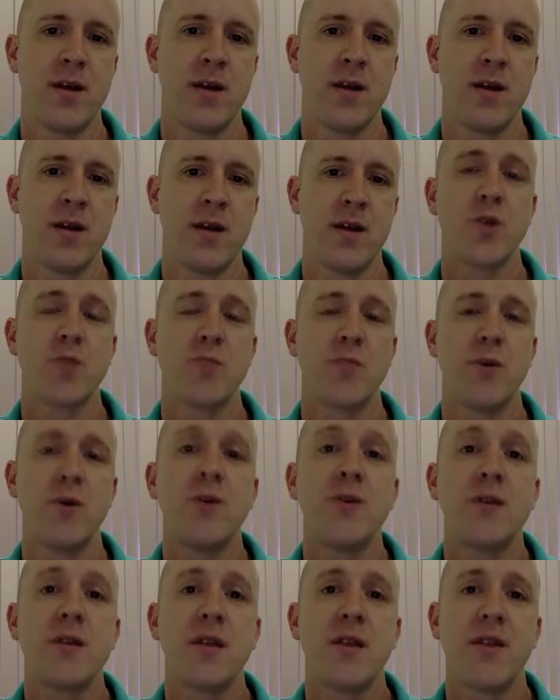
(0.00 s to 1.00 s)
And of course,
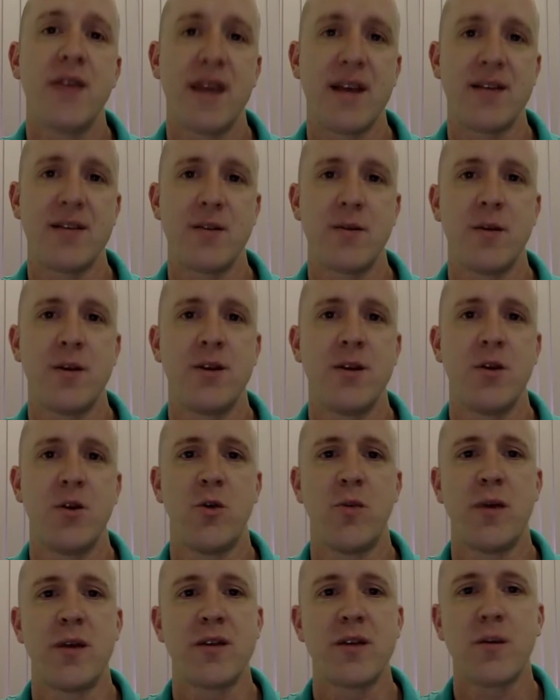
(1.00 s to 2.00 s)
most of the things that we do
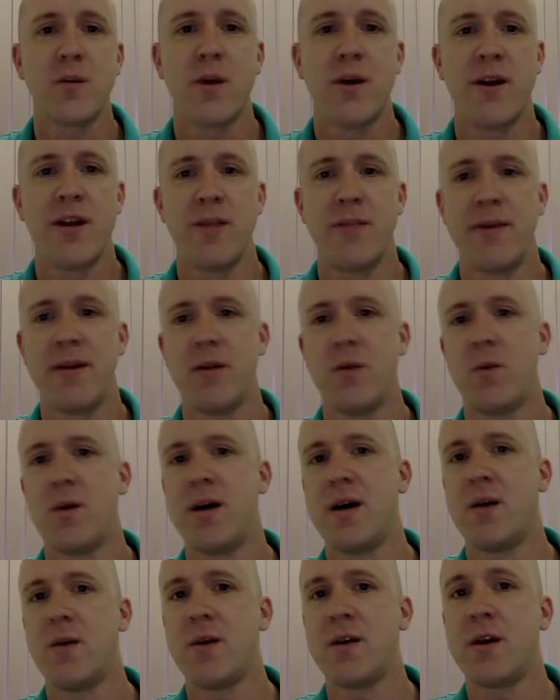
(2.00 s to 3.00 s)
will be somewhere in the middle
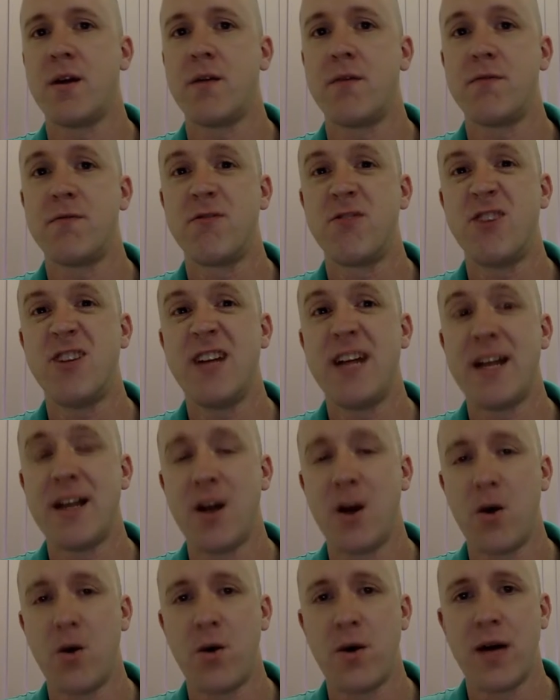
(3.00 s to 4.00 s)
where we don't really
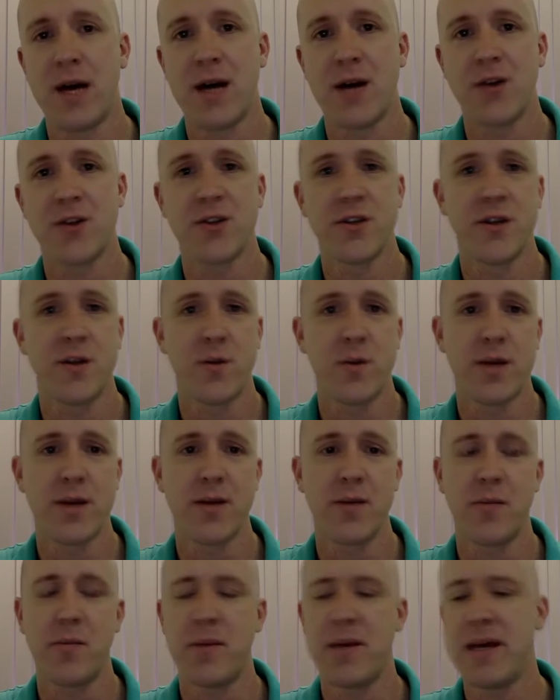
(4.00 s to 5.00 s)
know how certain we
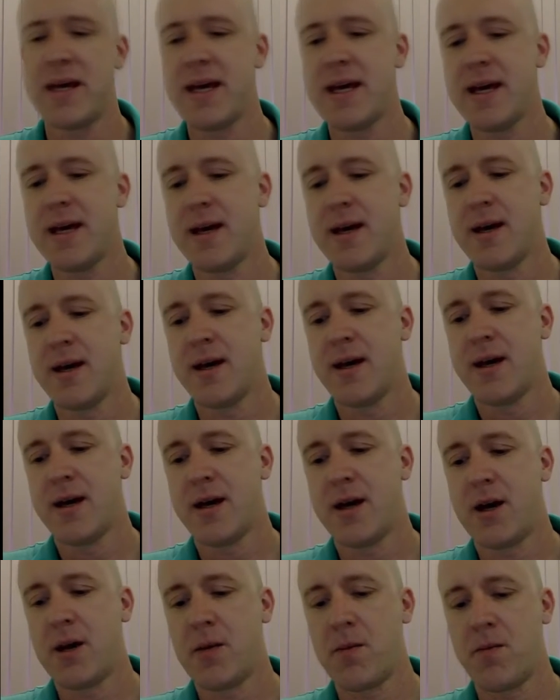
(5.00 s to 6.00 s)
can be.
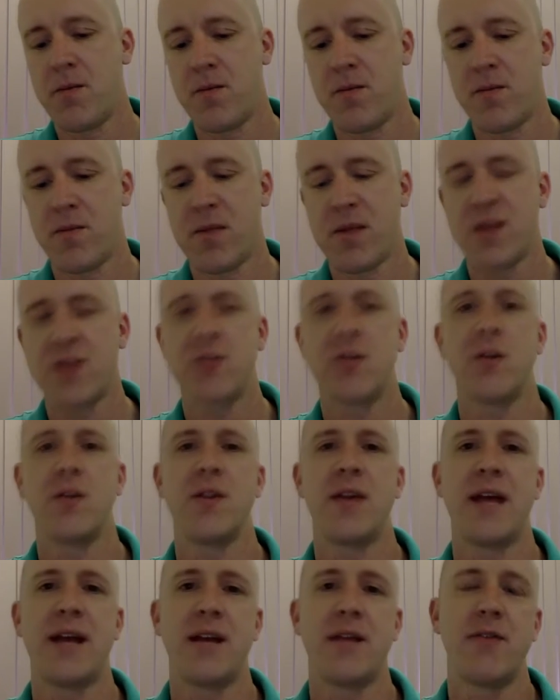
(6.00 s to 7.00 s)
Um, it's not
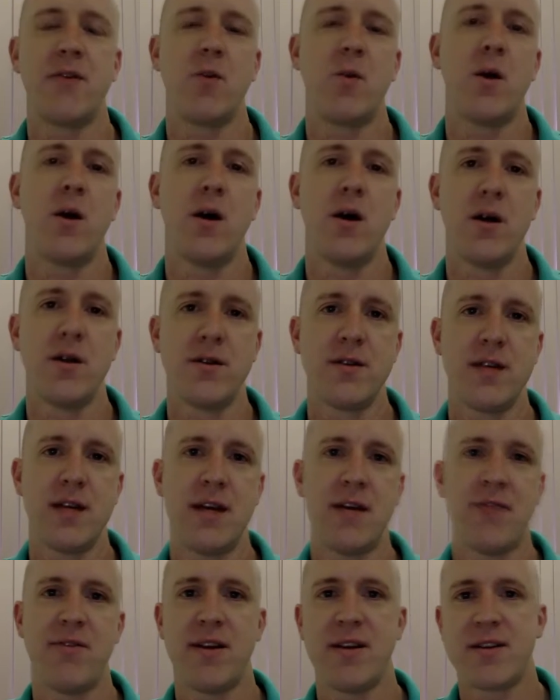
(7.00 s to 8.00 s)
the end of the world.
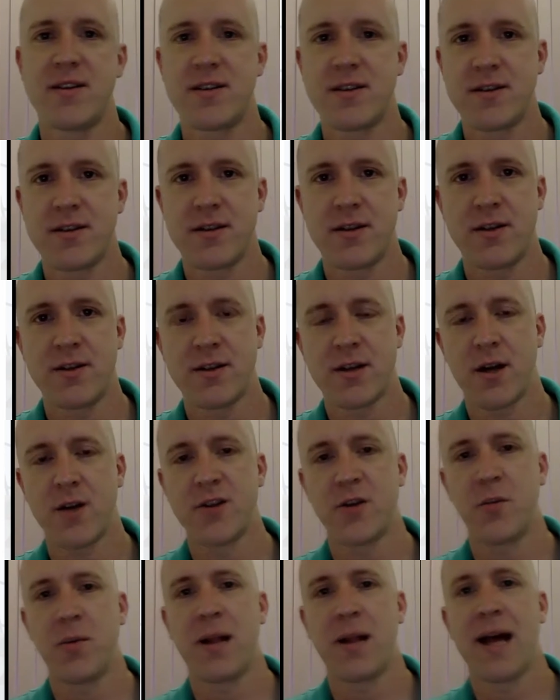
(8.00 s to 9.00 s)
If it doesn't go
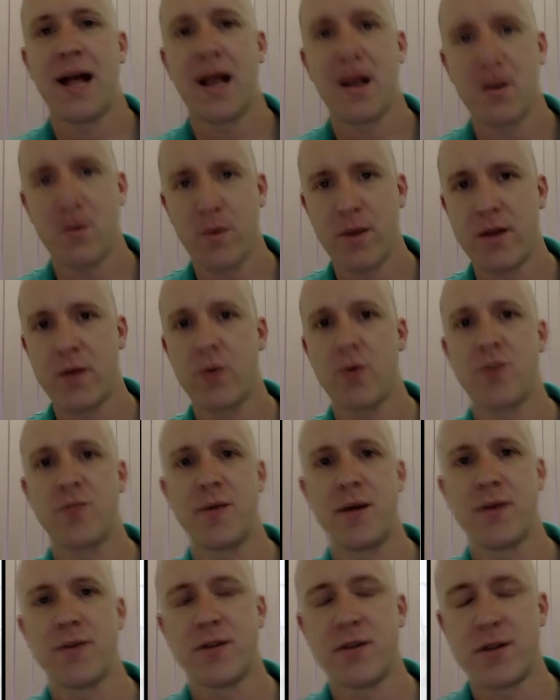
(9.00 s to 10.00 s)
to plan, we would always
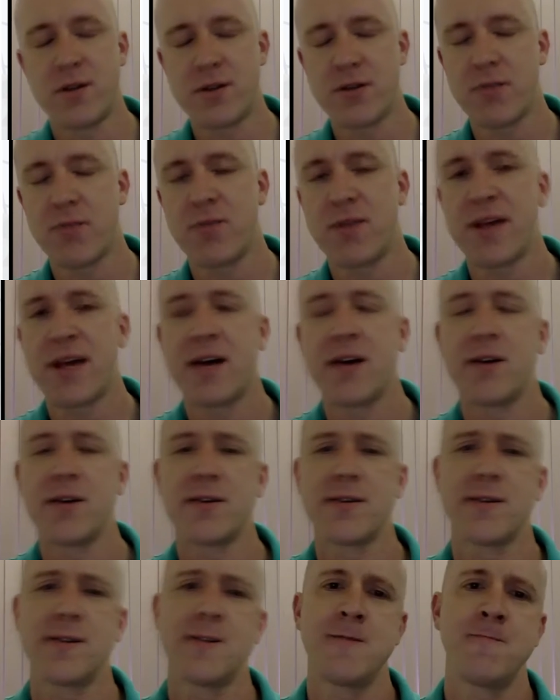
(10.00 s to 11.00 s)
be able to do something
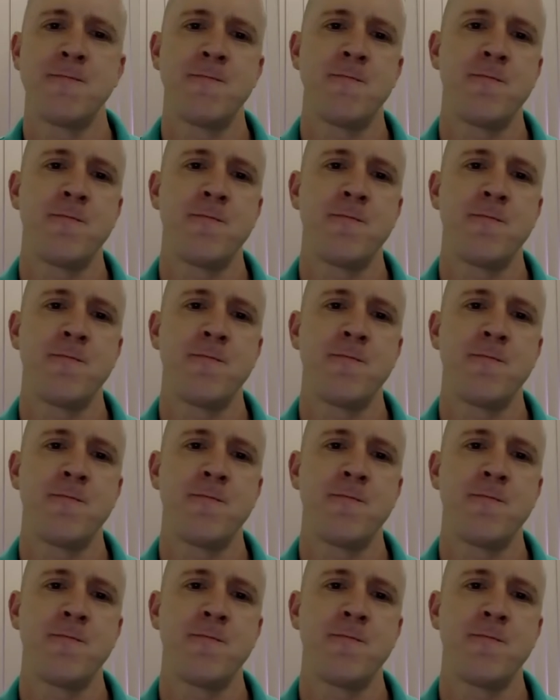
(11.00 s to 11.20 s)
else.